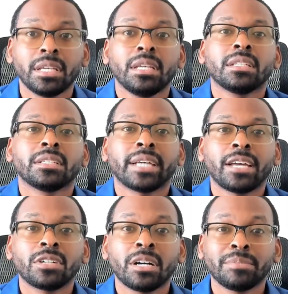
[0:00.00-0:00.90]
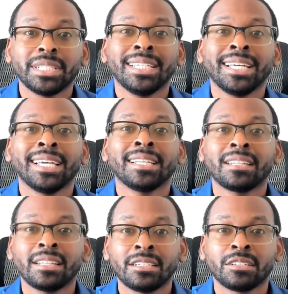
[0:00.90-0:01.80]
The title company and the
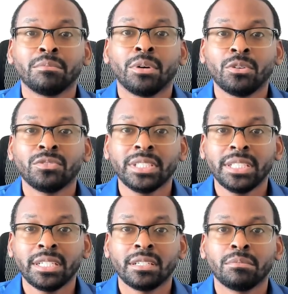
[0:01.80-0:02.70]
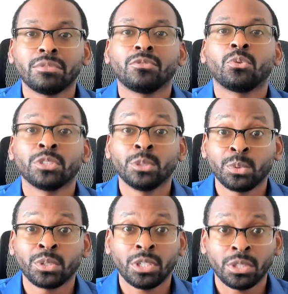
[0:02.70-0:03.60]
lender both need it before you
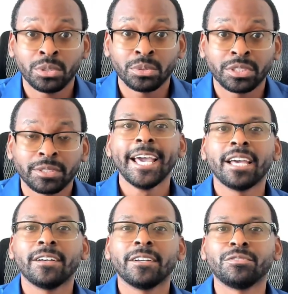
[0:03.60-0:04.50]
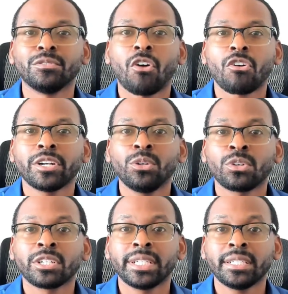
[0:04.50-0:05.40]
can close. If you've already
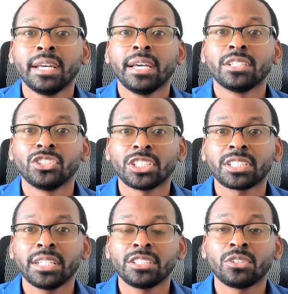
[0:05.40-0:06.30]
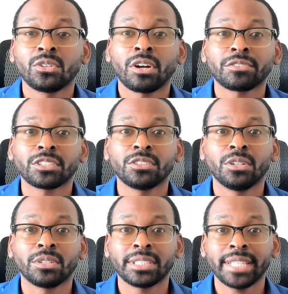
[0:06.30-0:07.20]
ordered it, just let your loan officer
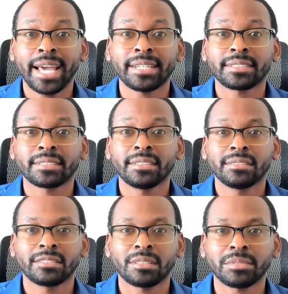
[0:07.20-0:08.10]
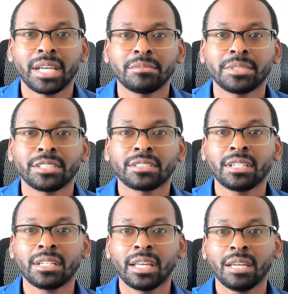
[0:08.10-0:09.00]
know the status. Sometimes there's a
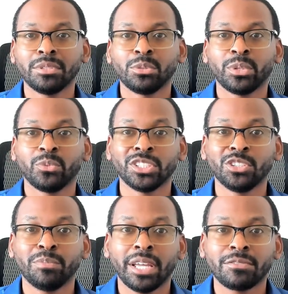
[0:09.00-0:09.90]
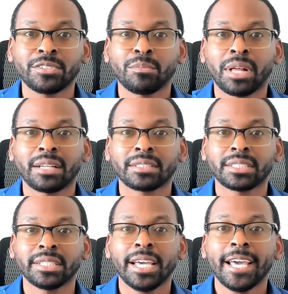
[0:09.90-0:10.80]
delay between when you pay for the
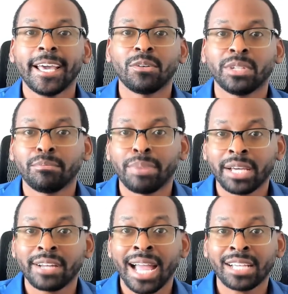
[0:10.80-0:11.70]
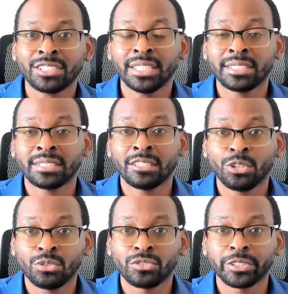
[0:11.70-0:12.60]
policy and when the binder actually gets sent
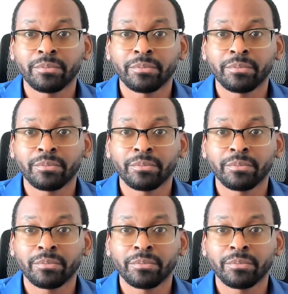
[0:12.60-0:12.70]
over.